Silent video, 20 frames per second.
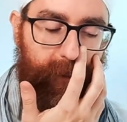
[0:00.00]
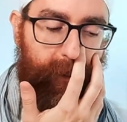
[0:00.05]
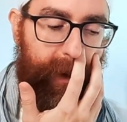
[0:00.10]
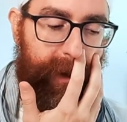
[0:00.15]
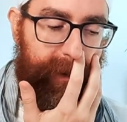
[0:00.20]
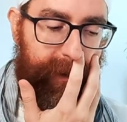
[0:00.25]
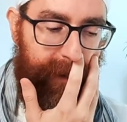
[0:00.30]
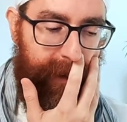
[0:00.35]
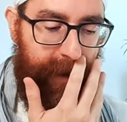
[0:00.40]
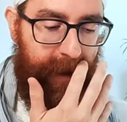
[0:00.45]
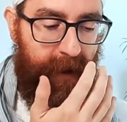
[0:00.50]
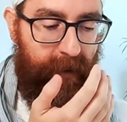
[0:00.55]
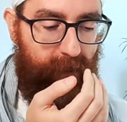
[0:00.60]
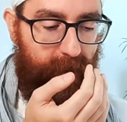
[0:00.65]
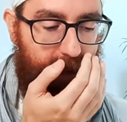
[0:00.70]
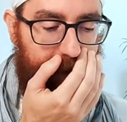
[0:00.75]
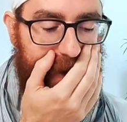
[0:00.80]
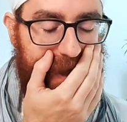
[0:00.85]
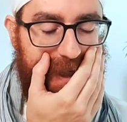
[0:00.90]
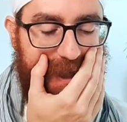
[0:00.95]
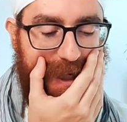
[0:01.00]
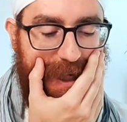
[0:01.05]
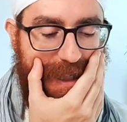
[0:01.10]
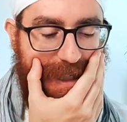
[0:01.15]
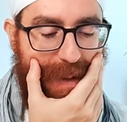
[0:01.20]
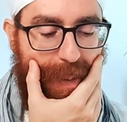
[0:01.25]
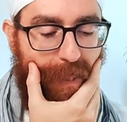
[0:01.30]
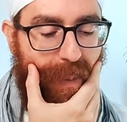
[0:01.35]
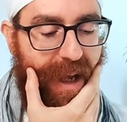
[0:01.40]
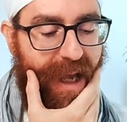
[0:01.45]
with this, because
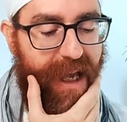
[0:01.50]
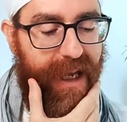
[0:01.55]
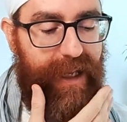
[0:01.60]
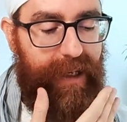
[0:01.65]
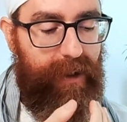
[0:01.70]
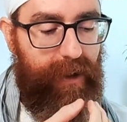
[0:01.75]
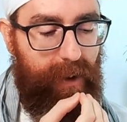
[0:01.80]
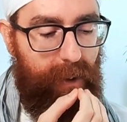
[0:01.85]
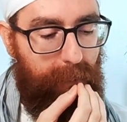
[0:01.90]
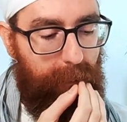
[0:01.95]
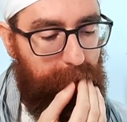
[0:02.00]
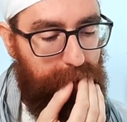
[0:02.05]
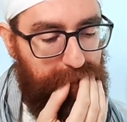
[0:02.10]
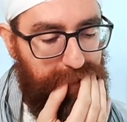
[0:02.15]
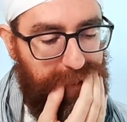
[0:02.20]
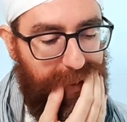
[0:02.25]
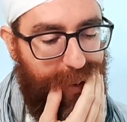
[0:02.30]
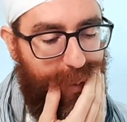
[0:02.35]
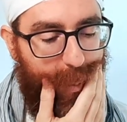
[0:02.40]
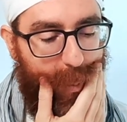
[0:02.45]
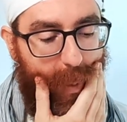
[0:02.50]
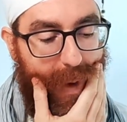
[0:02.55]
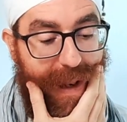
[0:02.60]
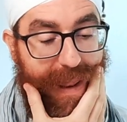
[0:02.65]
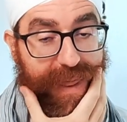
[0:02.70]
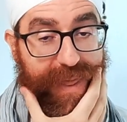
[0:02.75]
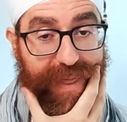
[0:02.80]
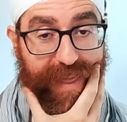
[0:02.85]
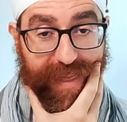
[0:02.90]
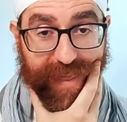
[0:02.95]
the mind will
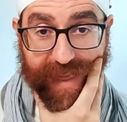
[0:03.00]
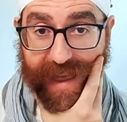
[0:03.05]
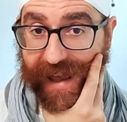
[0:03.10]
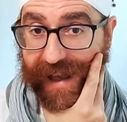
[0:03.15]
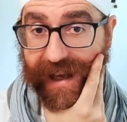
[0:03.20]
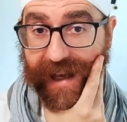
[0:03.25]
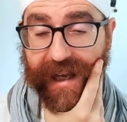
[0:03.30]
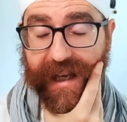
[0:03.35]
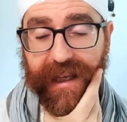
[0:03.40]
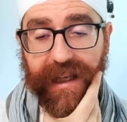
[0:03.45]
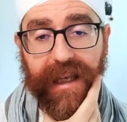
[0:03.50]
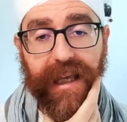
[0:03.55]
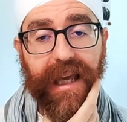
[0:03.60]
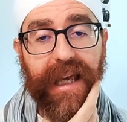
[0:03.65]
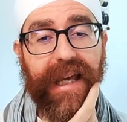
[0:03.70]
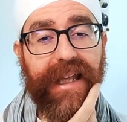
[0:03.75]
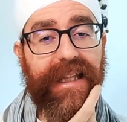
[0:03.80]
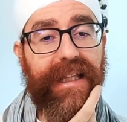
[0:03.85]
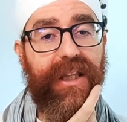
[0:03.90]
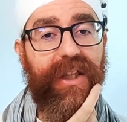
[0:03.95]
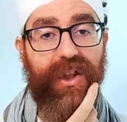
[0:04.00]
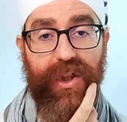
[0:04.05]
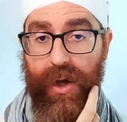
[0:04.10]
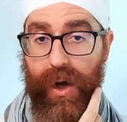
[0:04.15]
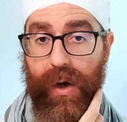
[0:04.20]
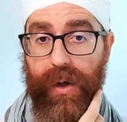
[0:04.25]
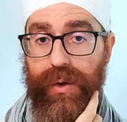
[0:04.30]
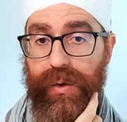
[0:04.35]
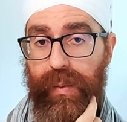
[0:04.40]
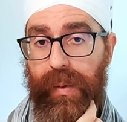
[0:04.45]
think it
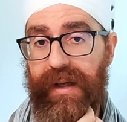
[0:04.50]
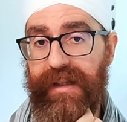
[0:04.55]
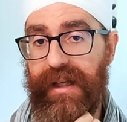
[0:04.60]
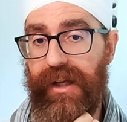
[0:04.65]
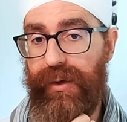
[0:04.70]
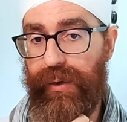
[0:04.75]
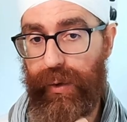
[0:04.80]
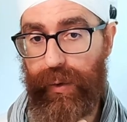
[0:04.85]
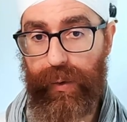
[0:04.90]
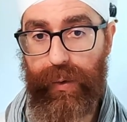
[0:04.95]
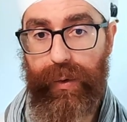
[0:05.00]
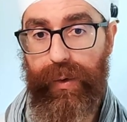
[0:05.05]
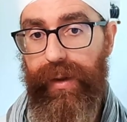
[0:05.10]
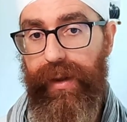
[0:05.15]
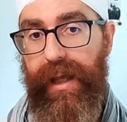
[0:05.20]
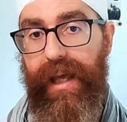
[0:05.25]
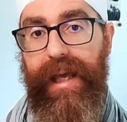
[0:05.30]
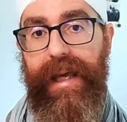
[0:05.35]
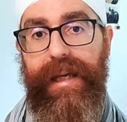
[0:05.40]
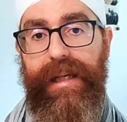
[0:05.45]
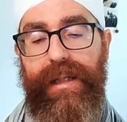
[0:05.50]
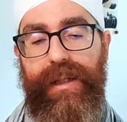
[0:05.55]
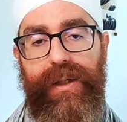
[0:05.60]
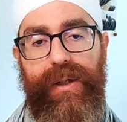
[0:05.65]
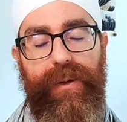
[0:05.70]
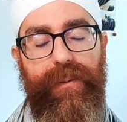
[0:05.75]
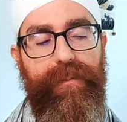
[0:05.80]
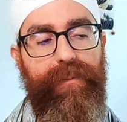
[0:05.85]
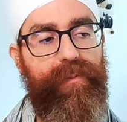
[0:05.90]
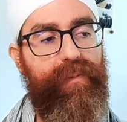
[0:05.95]
knows what the truth
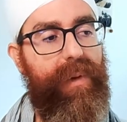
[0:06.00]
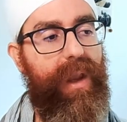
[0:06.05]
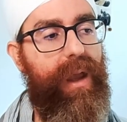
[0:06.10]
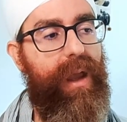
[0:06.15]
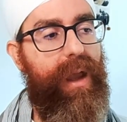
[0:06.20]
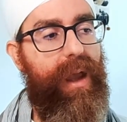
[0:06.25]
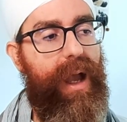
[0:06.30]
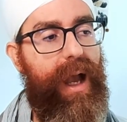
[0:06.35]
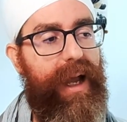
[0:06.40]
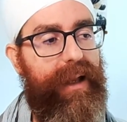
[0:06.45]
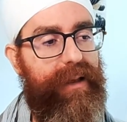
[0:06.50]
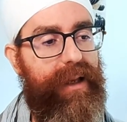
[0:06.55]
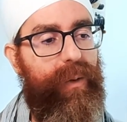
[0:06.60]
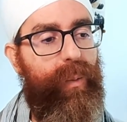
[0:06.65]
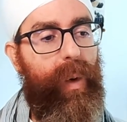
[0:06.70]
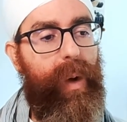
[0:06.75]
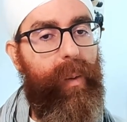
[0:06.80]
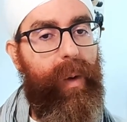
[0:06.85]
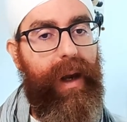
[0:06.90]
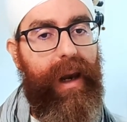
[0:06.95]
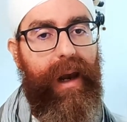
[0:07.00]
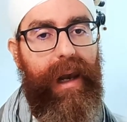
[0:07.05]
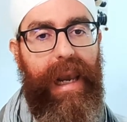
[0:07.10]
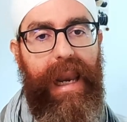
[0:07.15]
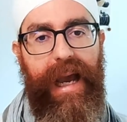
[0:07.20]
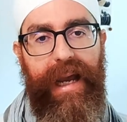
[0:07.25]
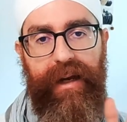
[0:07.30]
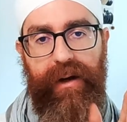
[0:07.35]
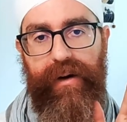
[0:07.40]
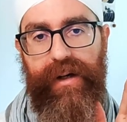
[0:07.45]
is. And then we will
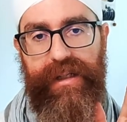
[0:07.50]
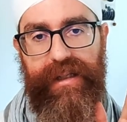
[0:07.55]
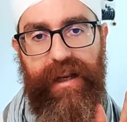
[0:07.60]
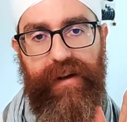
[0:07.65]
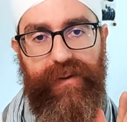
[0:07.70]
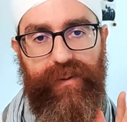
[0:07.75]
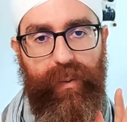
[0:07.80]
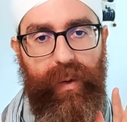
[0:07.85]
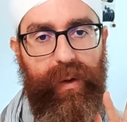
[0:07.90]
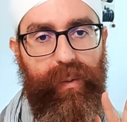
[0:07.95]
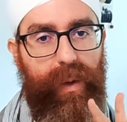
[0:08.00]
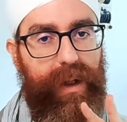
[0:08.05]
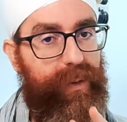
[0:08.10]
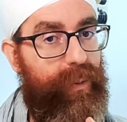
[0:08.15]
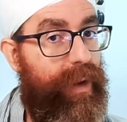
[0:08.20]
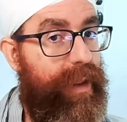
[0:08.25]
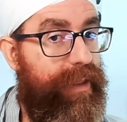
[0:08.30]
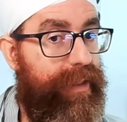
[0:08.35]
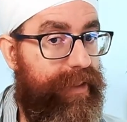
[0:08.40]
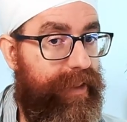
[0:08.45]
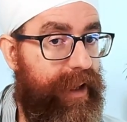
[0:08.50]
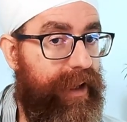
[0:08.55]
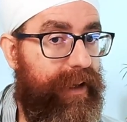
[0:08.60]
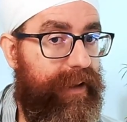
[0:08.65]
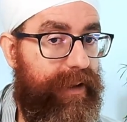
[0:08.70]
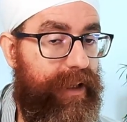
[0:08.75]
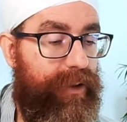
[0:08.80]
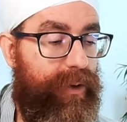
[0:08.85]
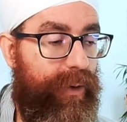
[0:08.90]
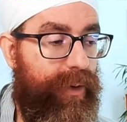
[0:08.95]
align ourselves with what we think
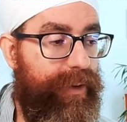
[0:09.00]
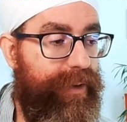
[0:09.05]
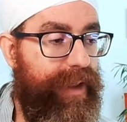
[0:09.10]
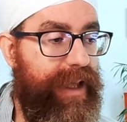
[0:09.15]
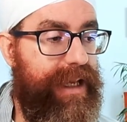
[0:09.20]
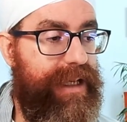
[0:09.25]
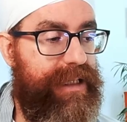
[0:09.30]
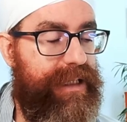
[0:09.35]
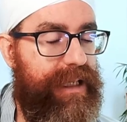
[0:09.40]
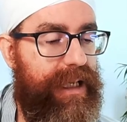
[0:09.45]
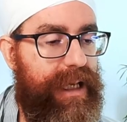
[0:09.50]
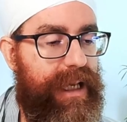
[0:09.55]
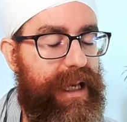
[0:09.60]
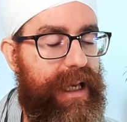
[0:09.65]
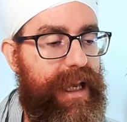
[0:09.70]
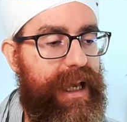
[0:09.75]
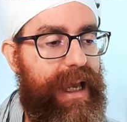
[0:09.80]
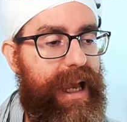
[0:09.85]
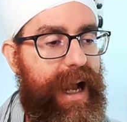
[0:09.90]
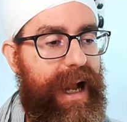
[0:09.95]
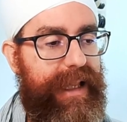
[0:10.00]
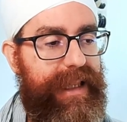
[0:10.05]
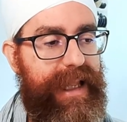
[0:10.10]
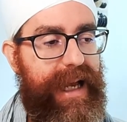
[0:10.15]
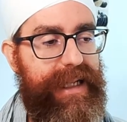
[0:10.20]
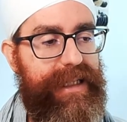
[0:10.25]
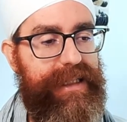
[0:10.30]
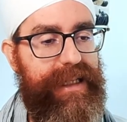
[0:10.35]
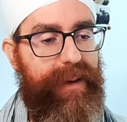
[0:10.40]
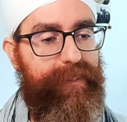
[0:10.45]
the truth is. And
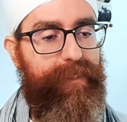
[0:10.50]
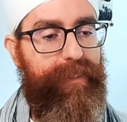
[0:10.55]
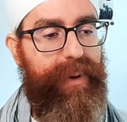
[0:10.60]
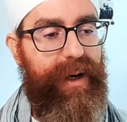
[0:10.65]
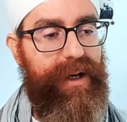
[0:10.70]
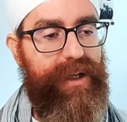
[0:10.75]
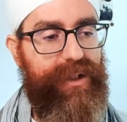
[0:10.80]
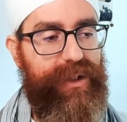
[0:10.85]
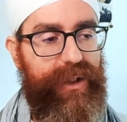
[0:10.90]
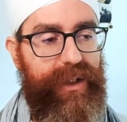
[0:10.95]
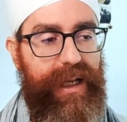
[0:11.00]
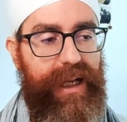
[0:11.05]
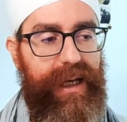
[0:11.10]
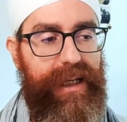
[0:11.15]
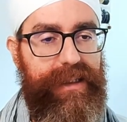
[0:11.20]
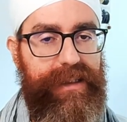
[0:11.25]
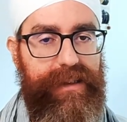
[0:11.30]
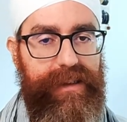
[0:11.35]
that's a personal